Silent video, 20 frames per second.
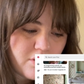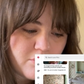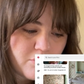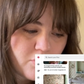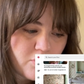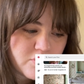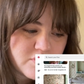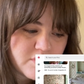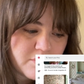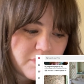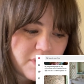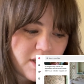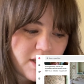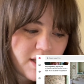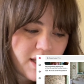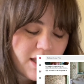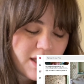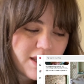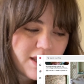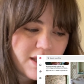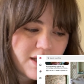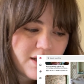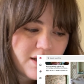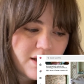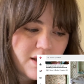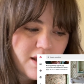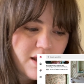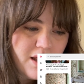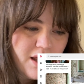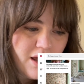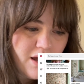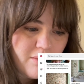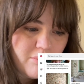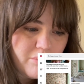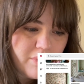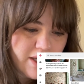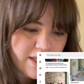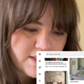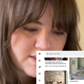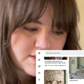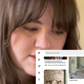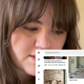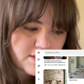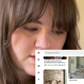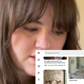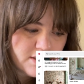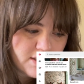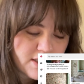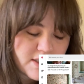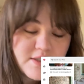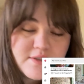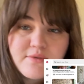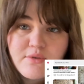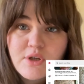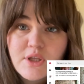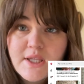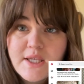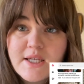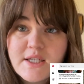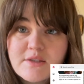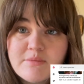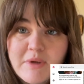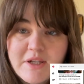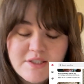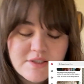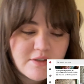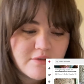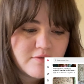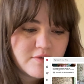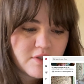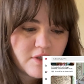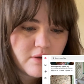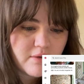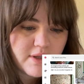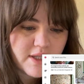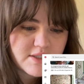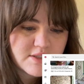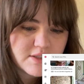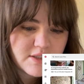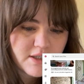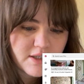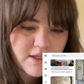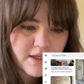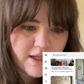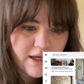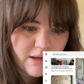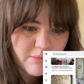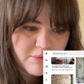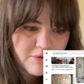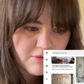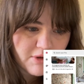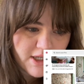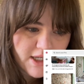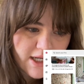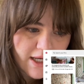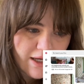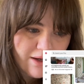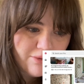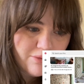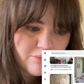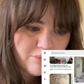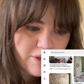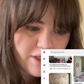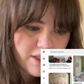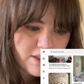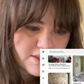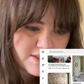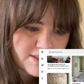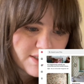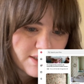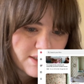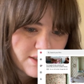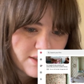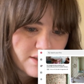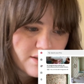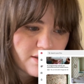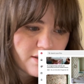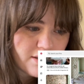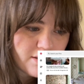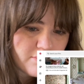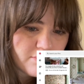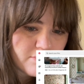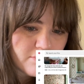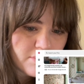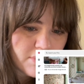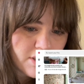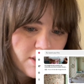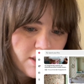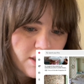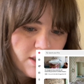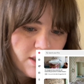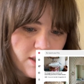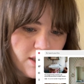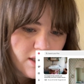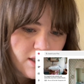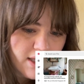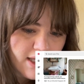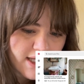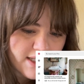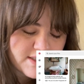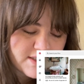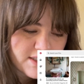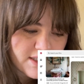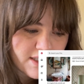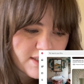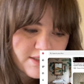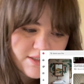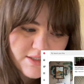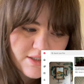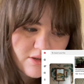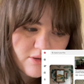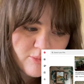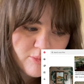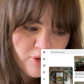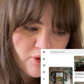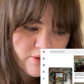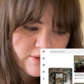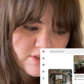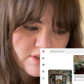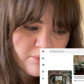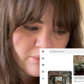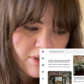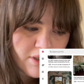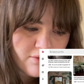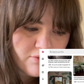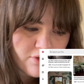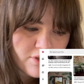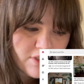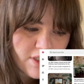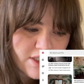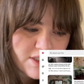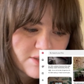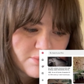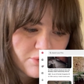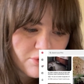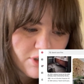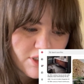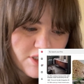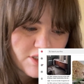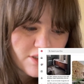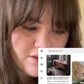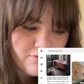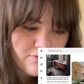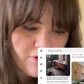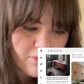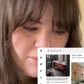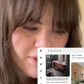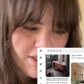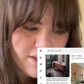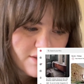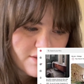or something like it, but it's really expensive, so that's not going to happen right now. But I can still pull some inspiration from it.